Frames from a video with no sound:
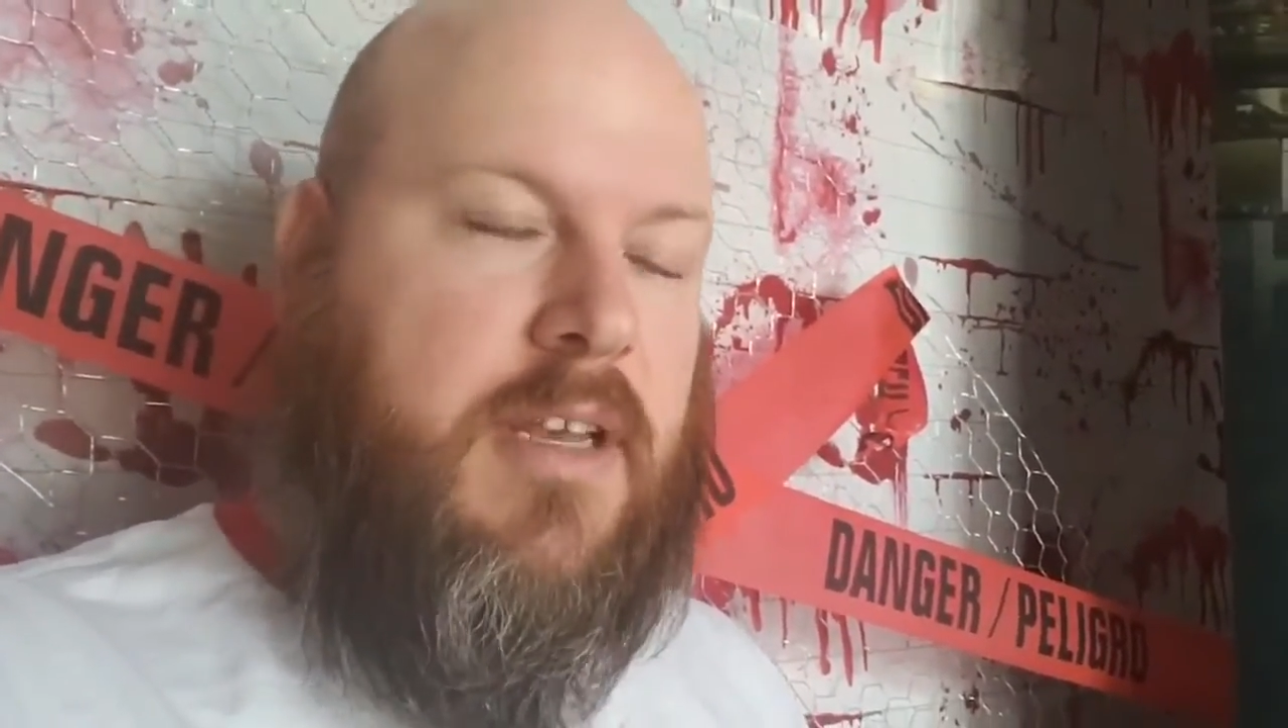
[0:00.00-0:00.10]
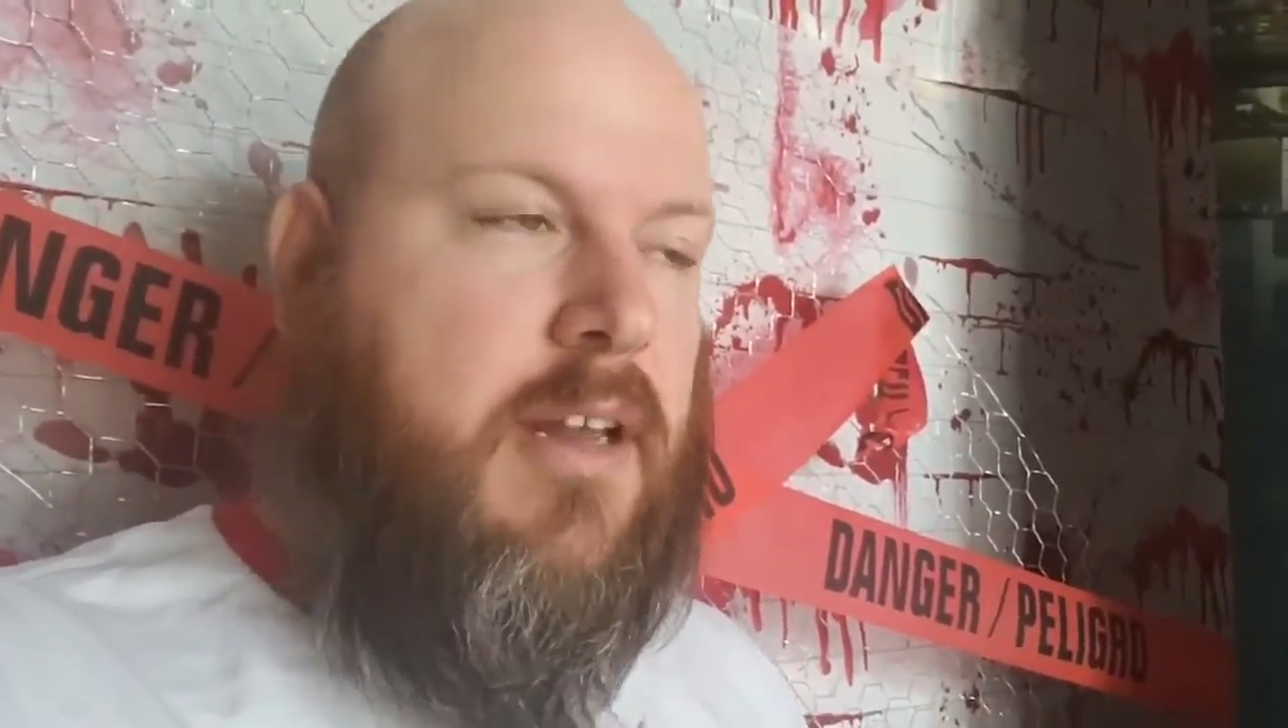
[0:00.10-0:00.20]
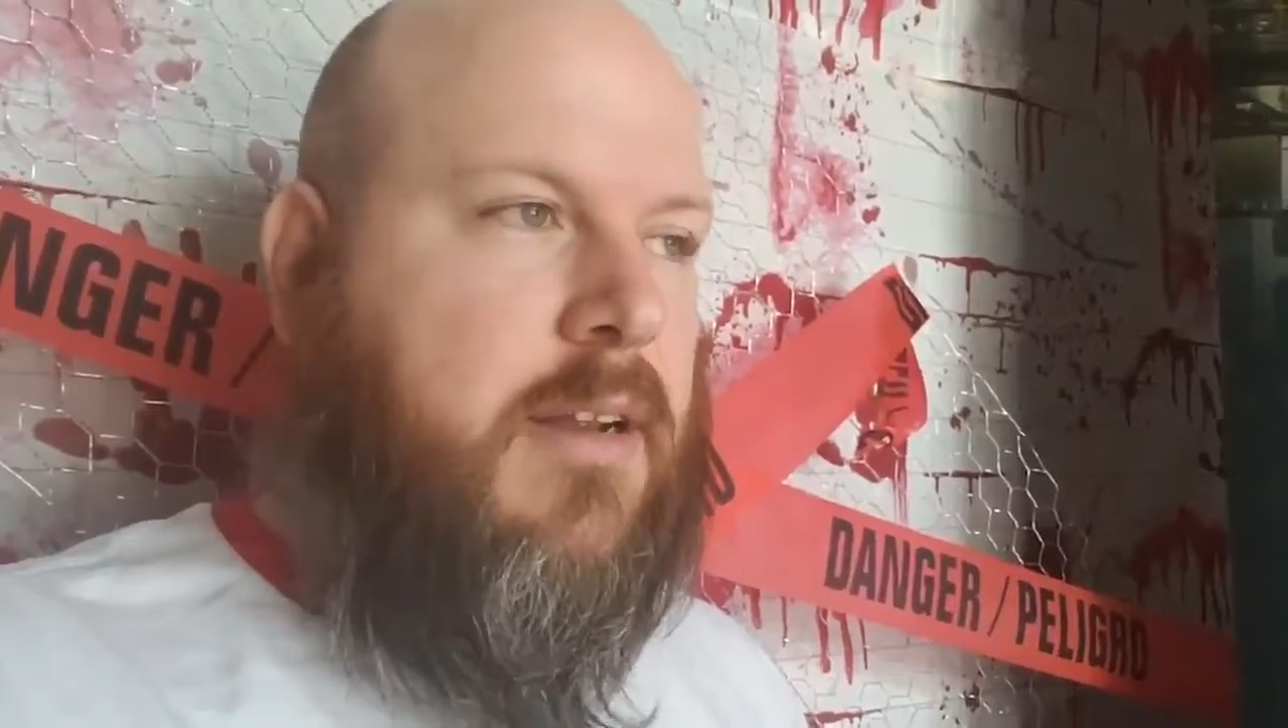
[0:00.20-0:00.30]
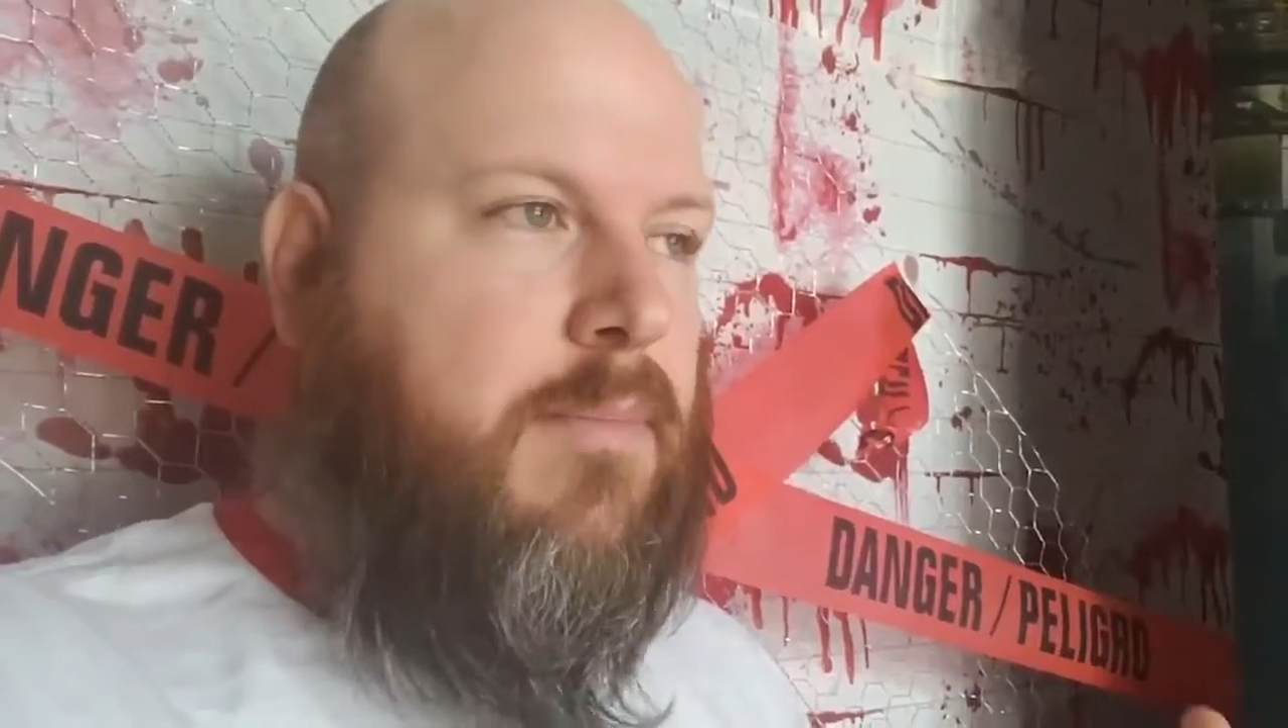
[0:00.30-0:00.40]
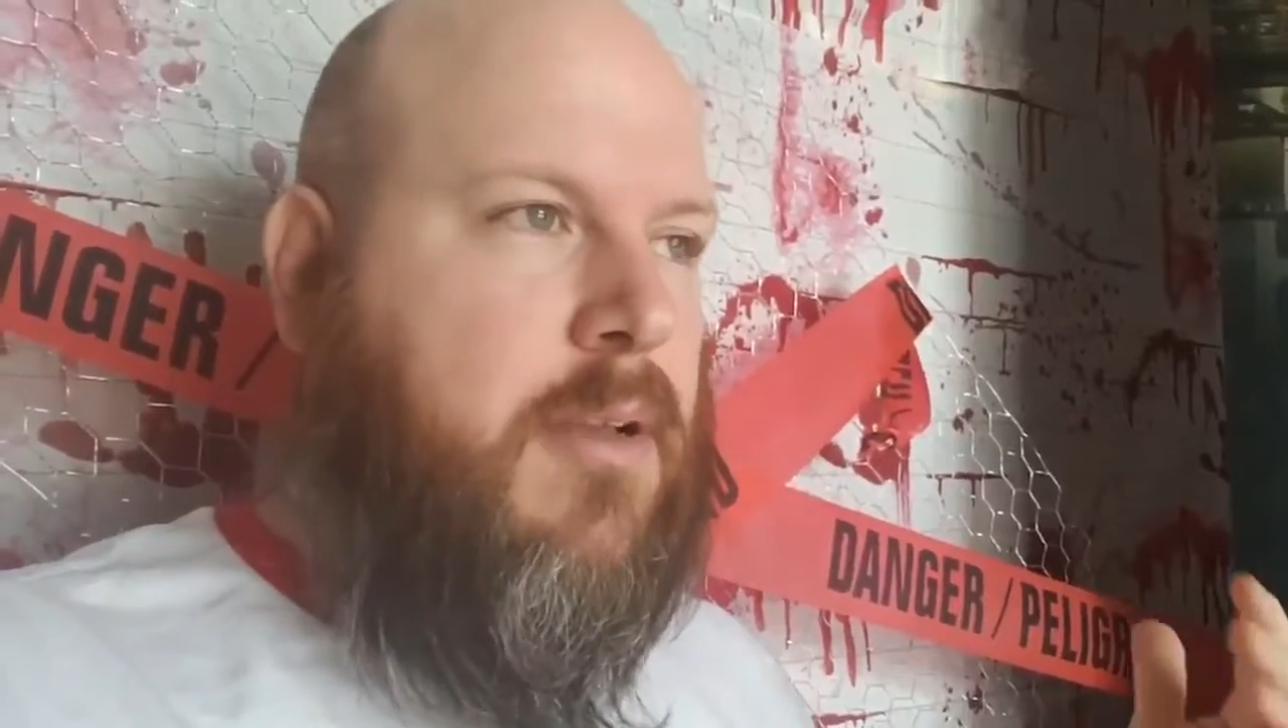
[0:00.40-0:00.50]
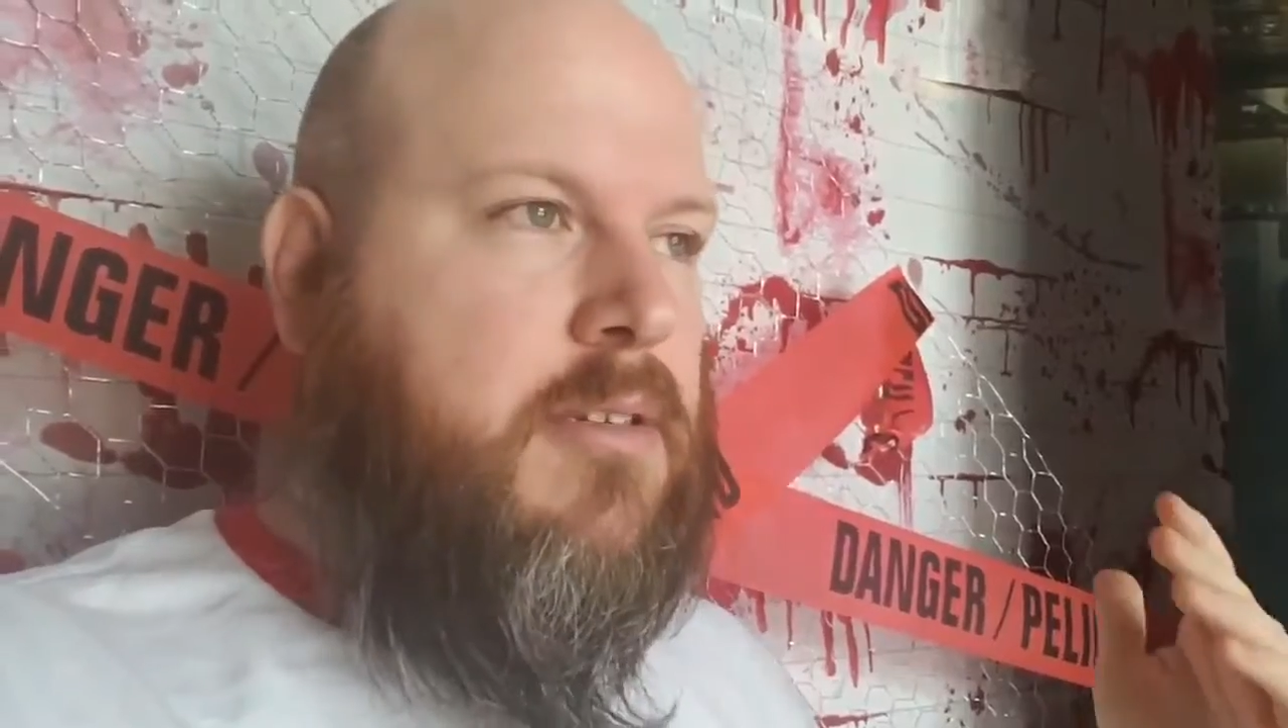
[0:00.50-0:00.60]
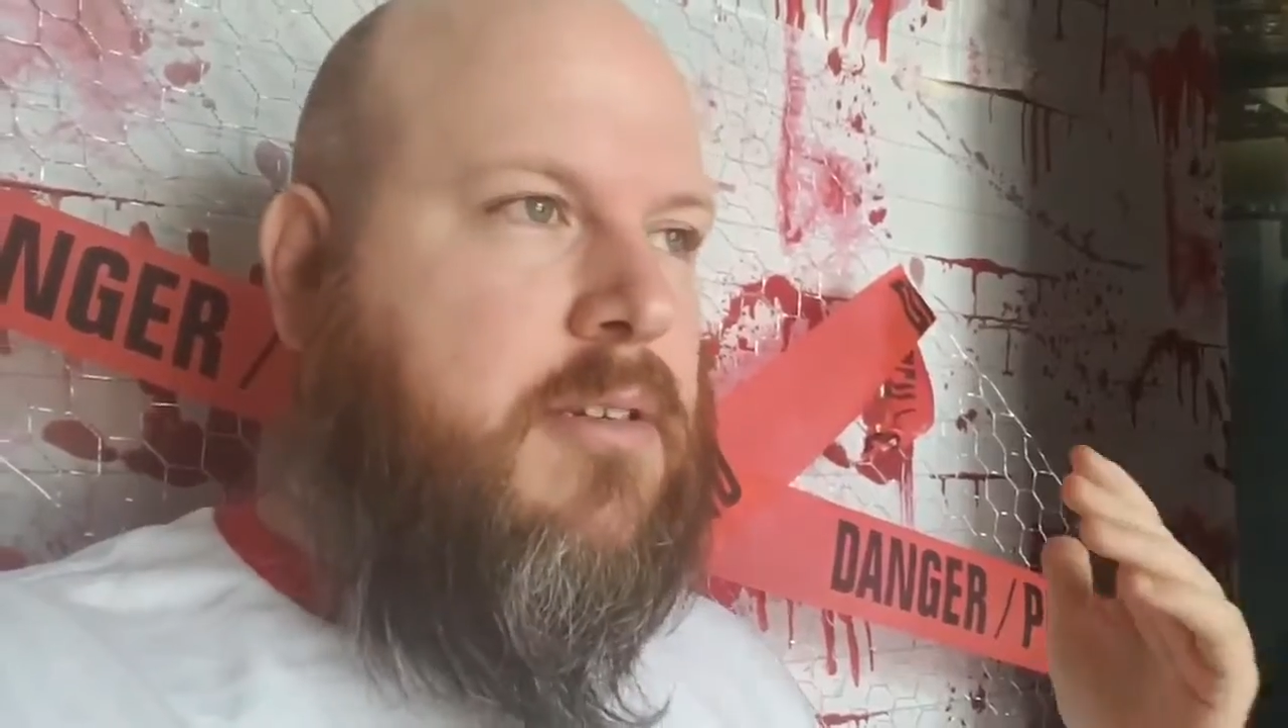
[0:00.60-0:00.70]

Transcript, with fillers: goddamn place.